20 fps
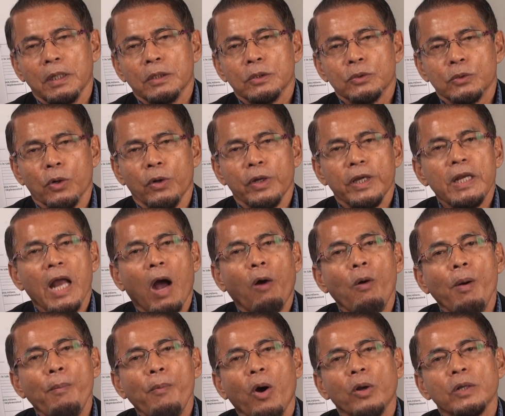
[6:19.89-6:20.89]
So in
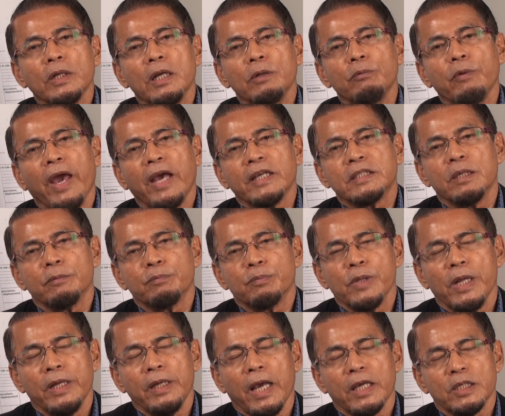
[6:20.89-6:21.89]
our model, we have
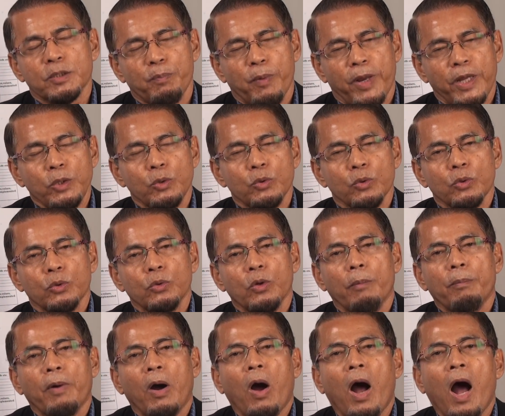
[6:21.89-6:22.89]
explained to you
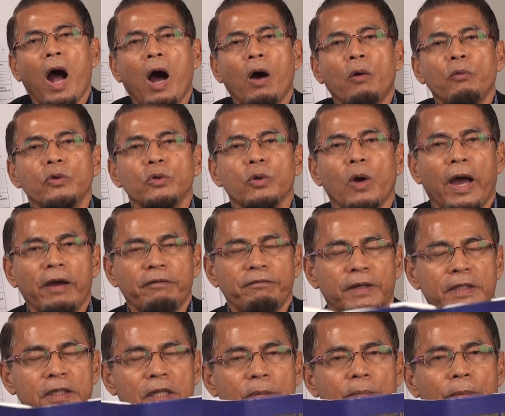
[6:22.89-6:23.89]
about how you are
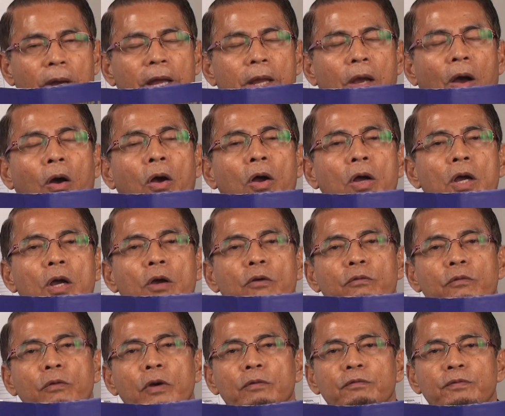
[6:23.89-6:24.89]
affected by your
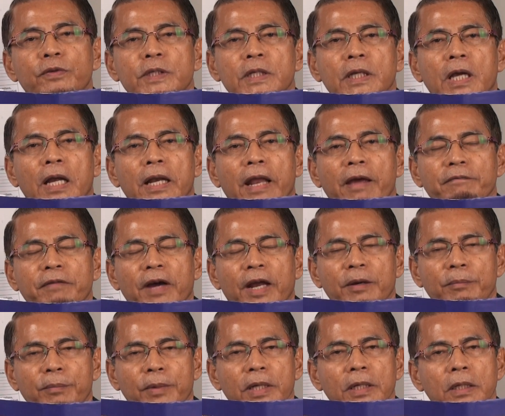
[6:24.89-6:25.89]
physical
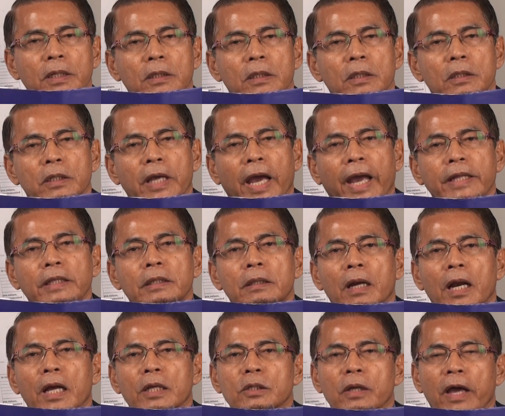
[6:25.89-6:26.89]
environment, your
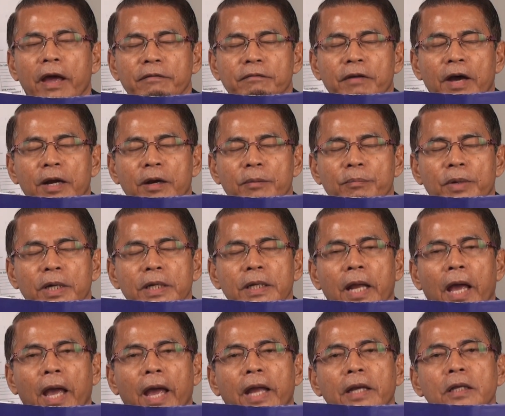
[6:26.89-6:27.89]
intra
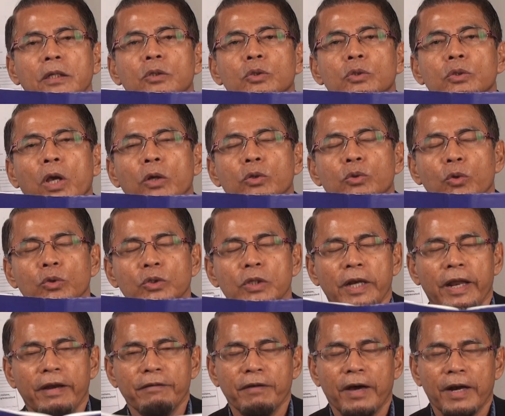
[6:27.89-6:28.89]
environment, and your
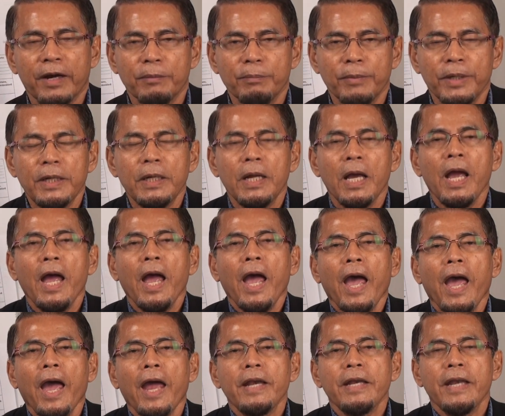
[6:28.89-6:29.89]
social environment,
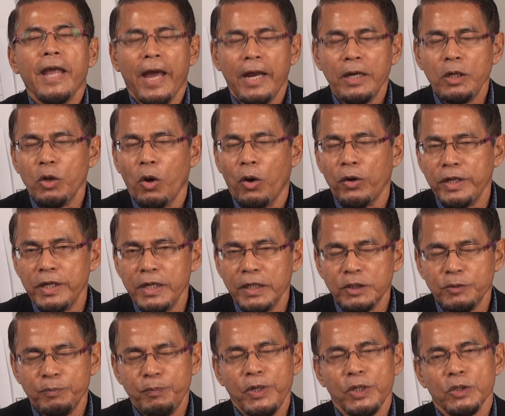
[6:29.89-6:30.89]
and then your inner
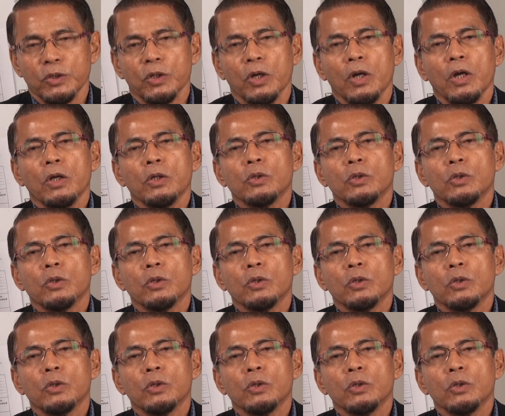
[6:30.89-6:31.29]
speech.